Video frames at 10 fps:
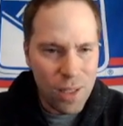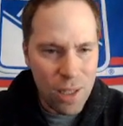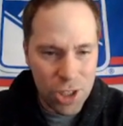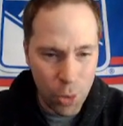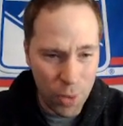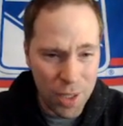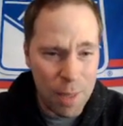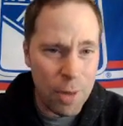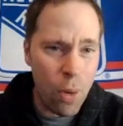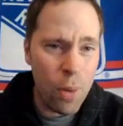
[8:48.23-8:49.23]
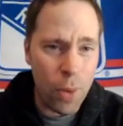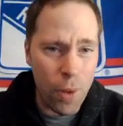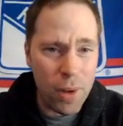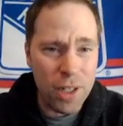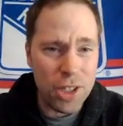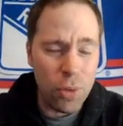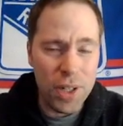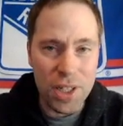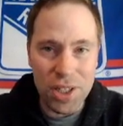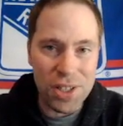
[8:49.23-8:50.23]
So we're going to keep going with all your
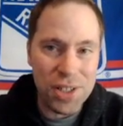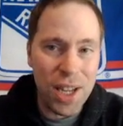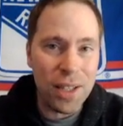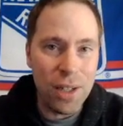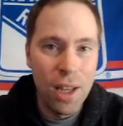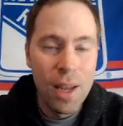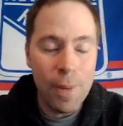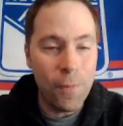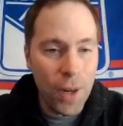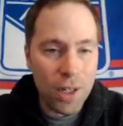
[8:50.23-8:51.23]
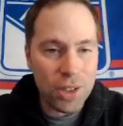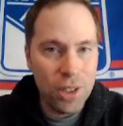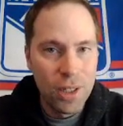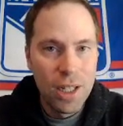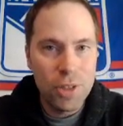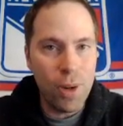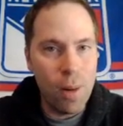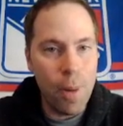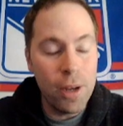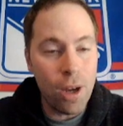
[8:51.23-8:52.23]
stories in just a second. But first, just want to let
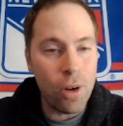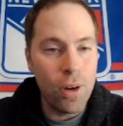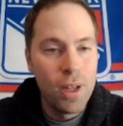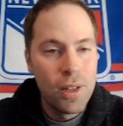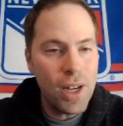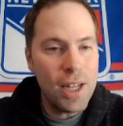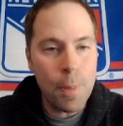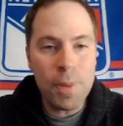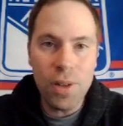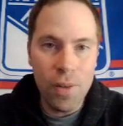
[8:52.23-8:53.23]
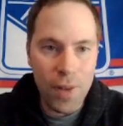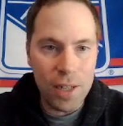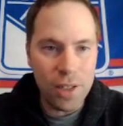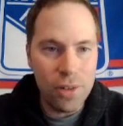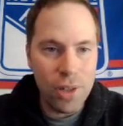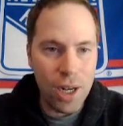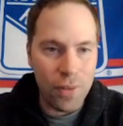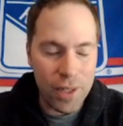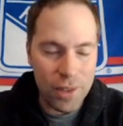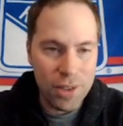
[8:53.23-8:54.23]
everybody know, today's episode of Locked On New York
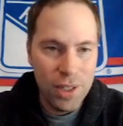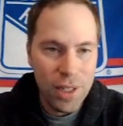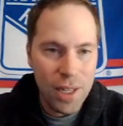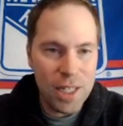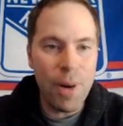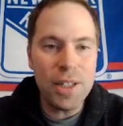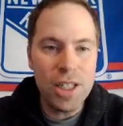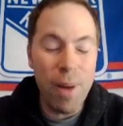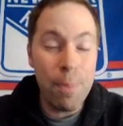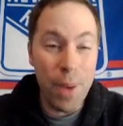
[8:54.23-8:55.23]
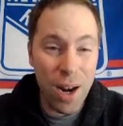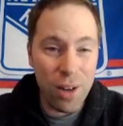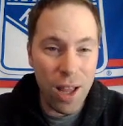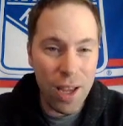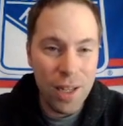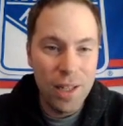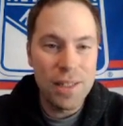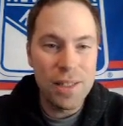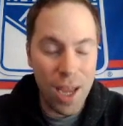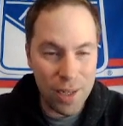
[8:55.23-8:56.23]
Rangers is brought to you by bet online
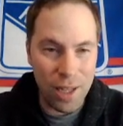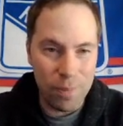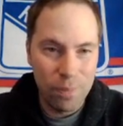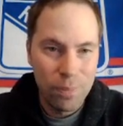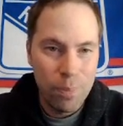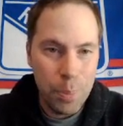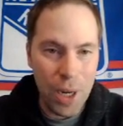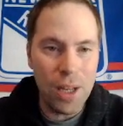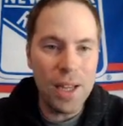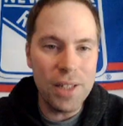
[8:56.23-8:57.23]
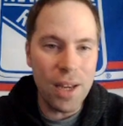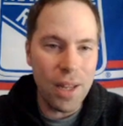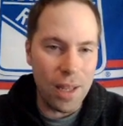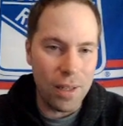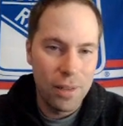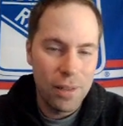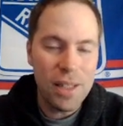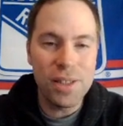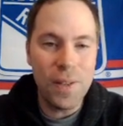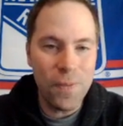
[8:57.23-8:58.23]
dot net. bet online dot net
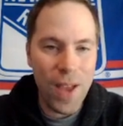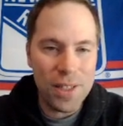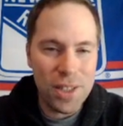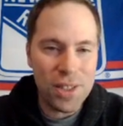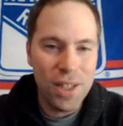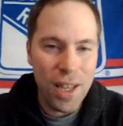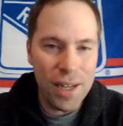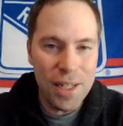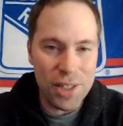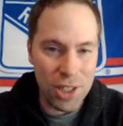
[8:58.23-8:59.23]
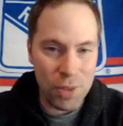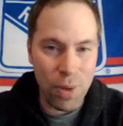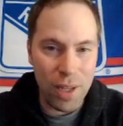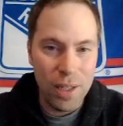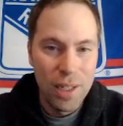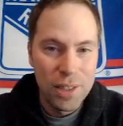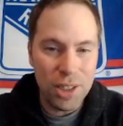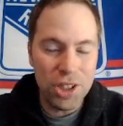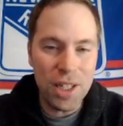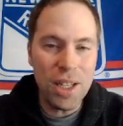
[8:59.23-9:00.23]
is the fastest and easiest way to
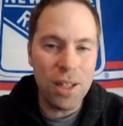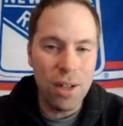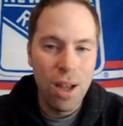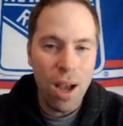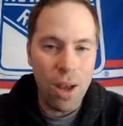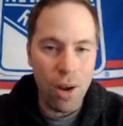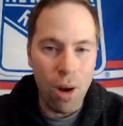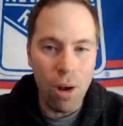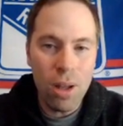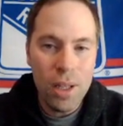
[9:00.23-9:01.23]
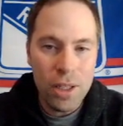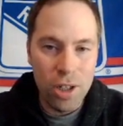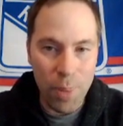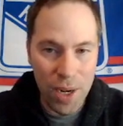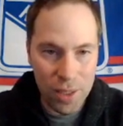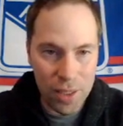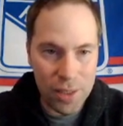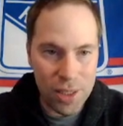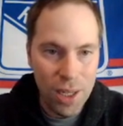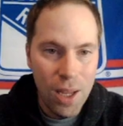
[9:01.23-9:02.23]
check in on all your betting
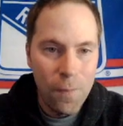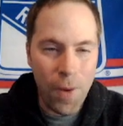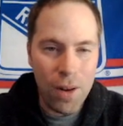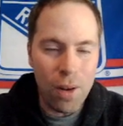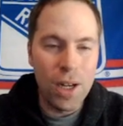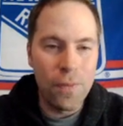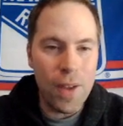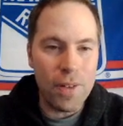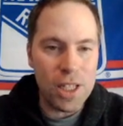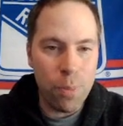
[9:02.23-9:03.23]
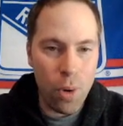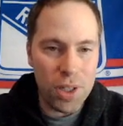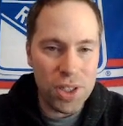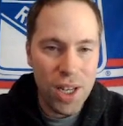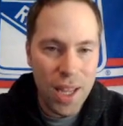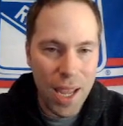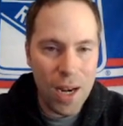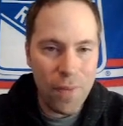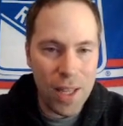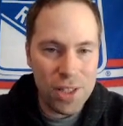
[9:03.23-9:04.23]
needs. Find all your favorite sports and
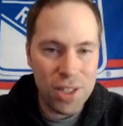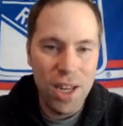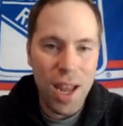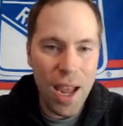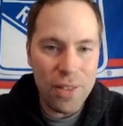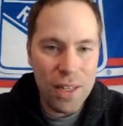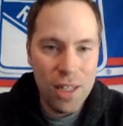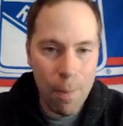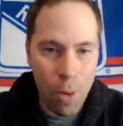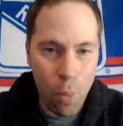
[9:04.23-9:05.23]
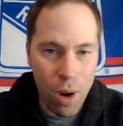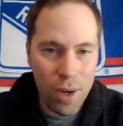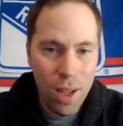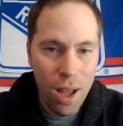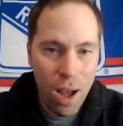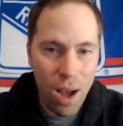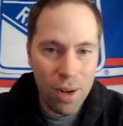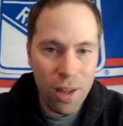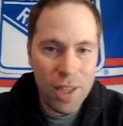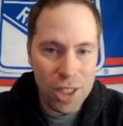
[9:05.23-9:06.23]
events at the number one
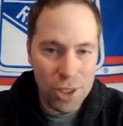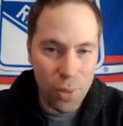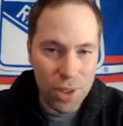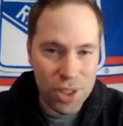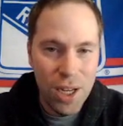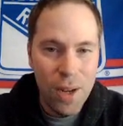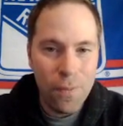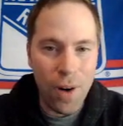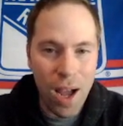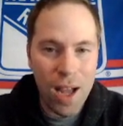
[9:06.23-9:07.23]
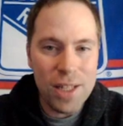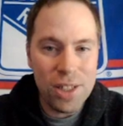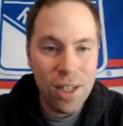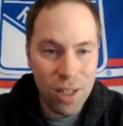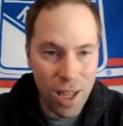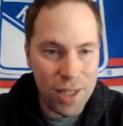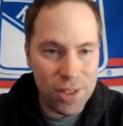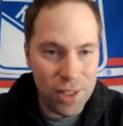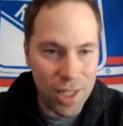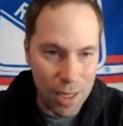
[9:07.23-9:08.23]
online source for odds,
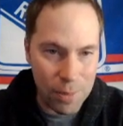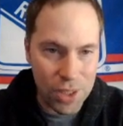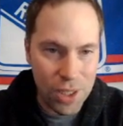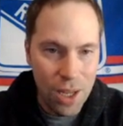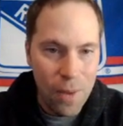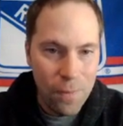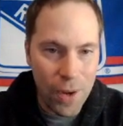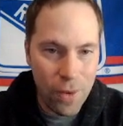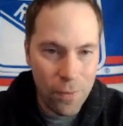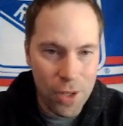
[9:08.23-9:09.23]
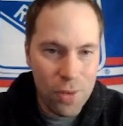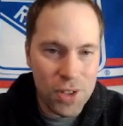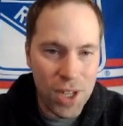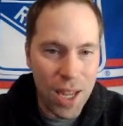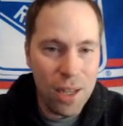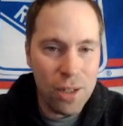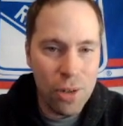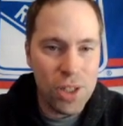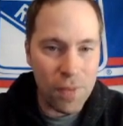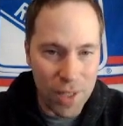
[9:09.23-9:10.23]
lines, and games. Find reviews and
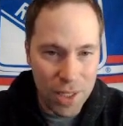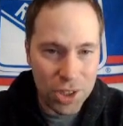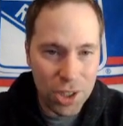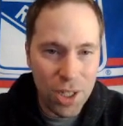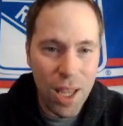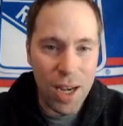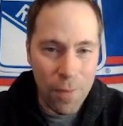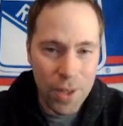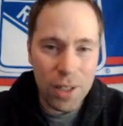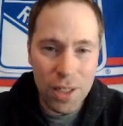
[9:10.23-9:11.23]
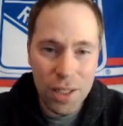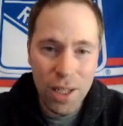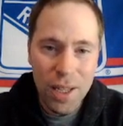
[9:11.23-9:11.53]
news of each and every league,